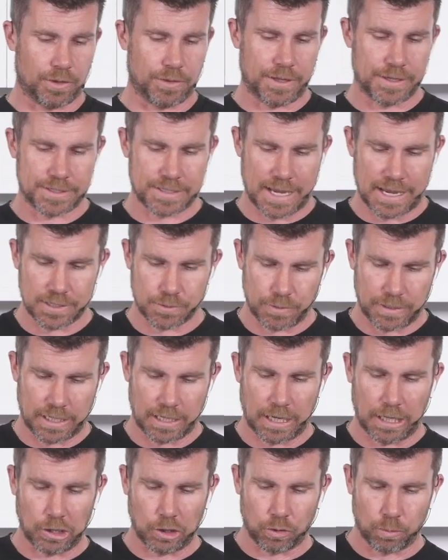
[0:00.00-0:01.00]
on this as we
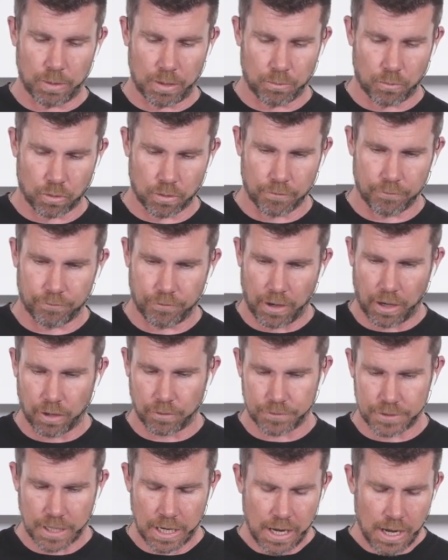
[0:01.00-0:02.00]
get a little bit more
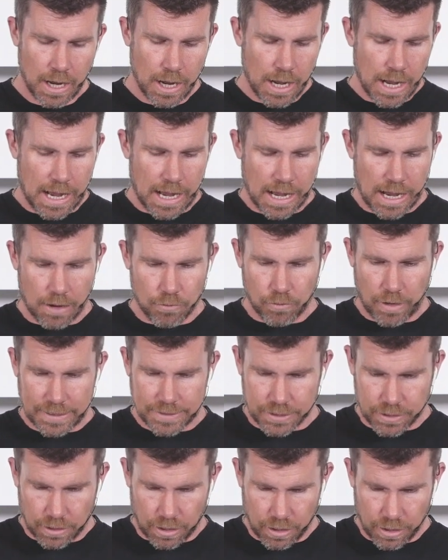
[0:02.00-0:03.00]
involved.
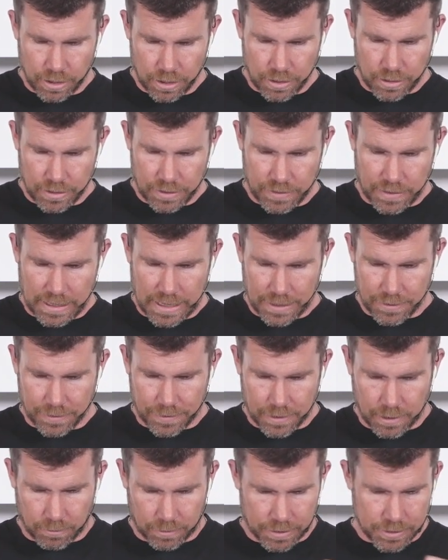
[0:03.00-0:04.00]
Right, so the
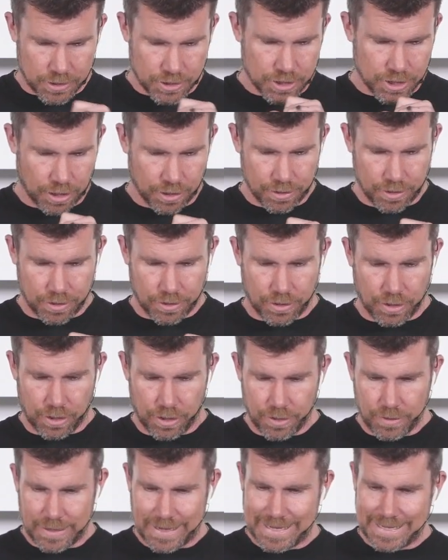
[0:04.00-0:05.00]
other thing I wanted to show you
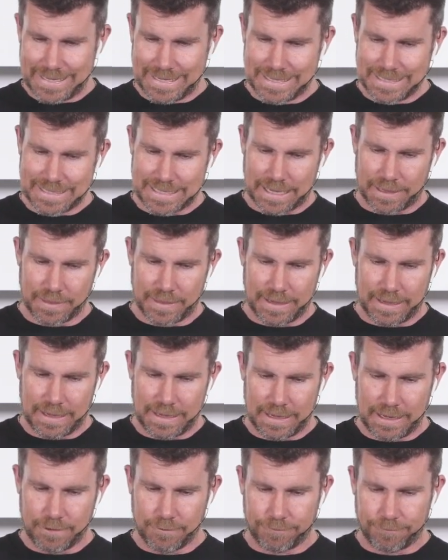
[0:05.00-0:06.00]
though is
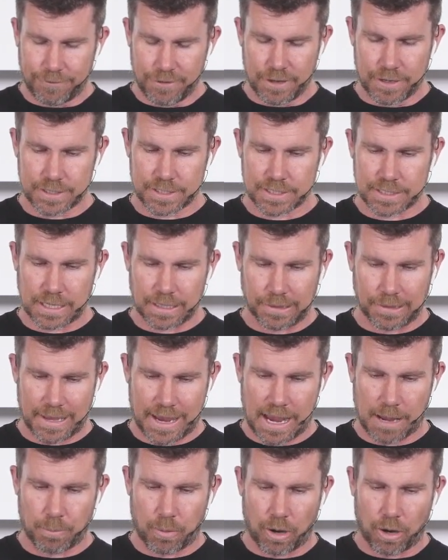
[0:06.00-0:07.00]
the first
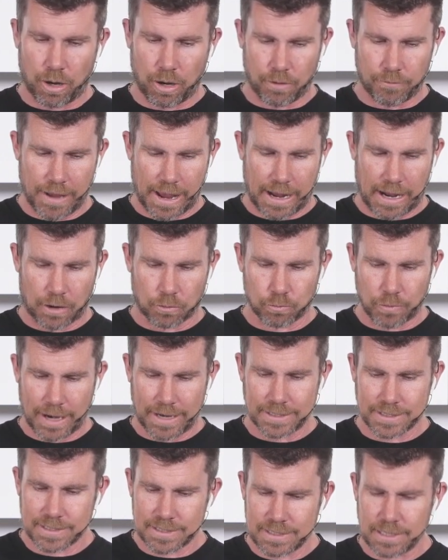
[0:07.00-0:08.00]
lap of our
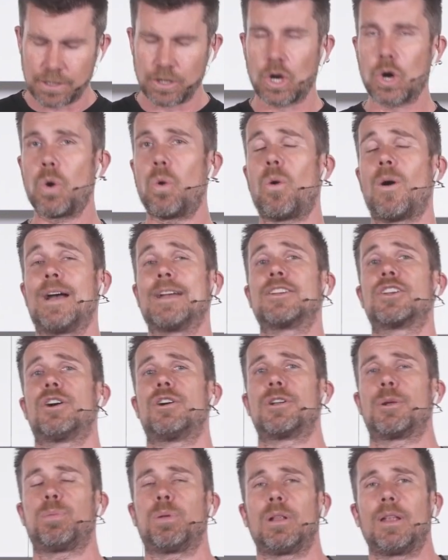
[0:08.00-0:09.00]
race didn't quite
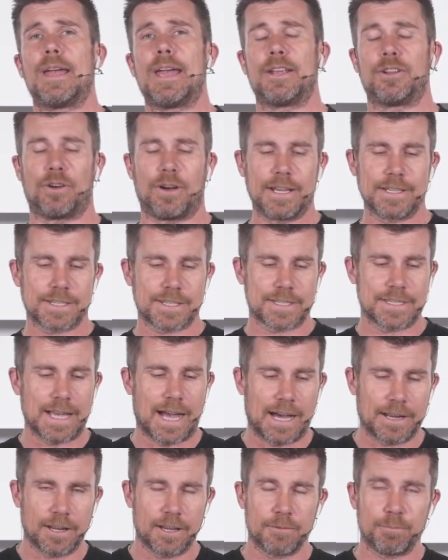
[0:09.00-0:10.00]
go to plan. I
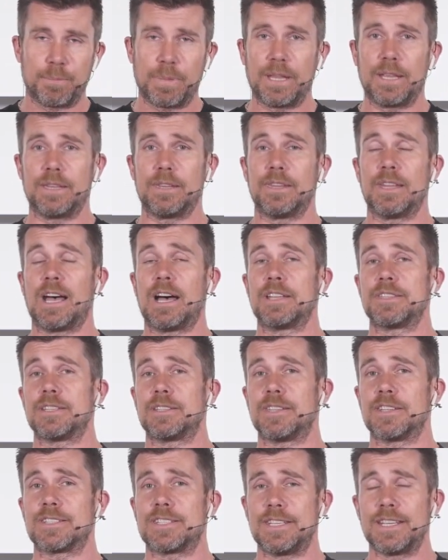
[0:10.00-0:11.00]
started, Ben
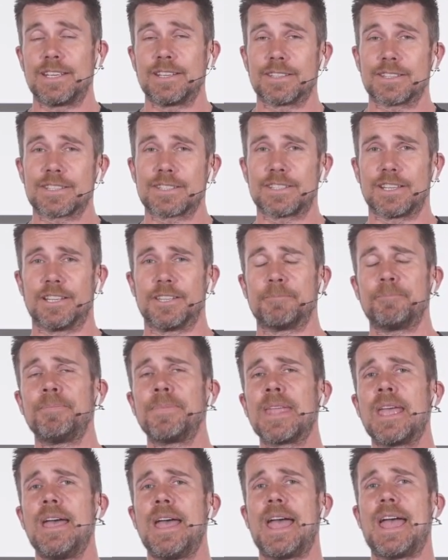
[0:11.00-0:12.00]
did the second stint,
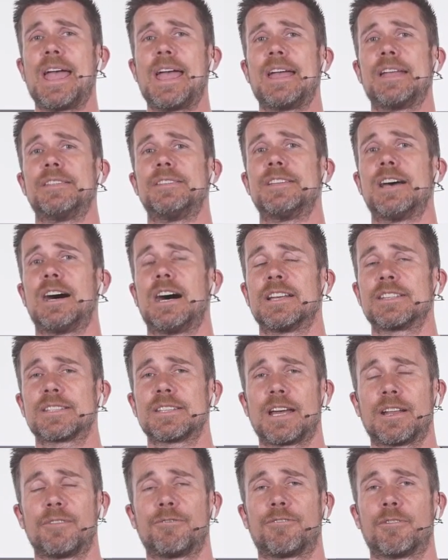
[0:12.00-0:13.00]
and
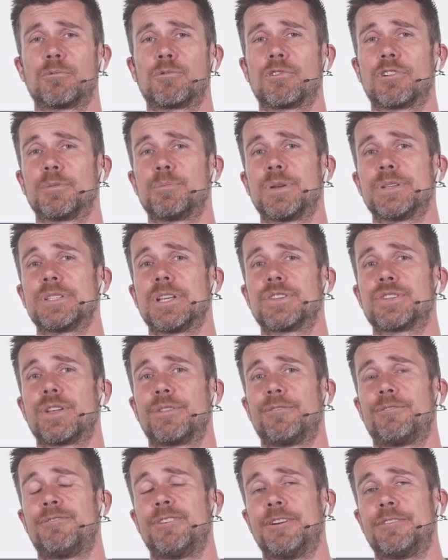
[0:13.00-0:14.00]
started from grid
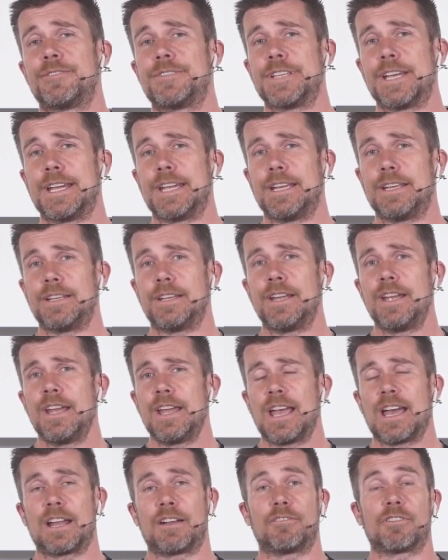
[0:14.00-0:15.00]
position 15
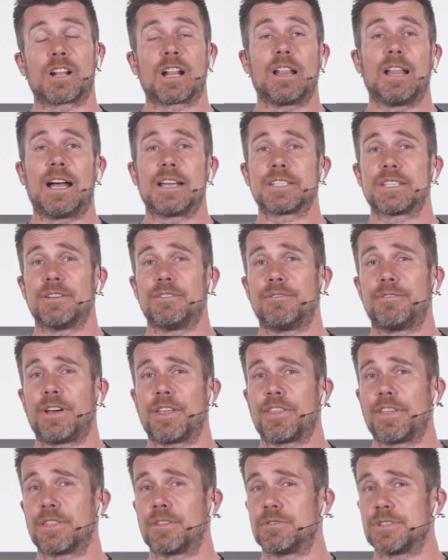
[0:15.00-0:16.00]
out of a class of,
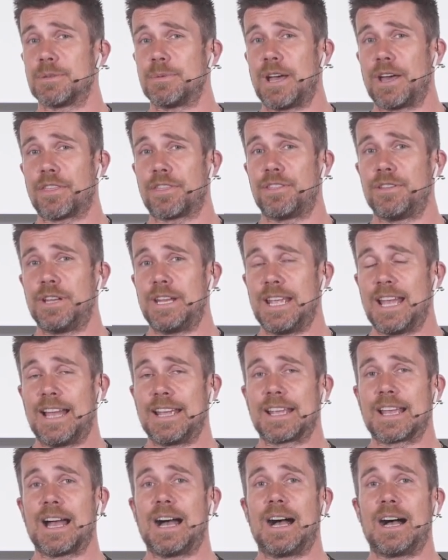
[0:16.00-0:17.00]
I think there was about
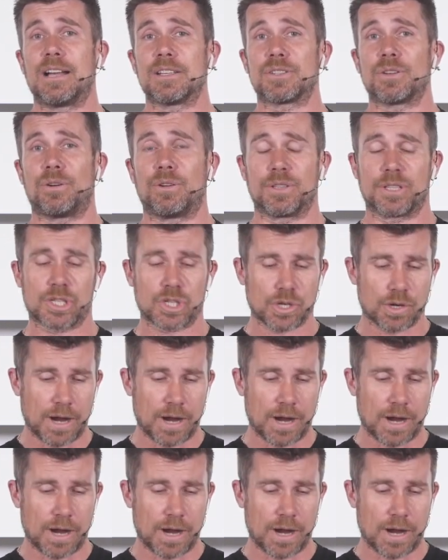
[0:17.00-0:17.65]
38 cars on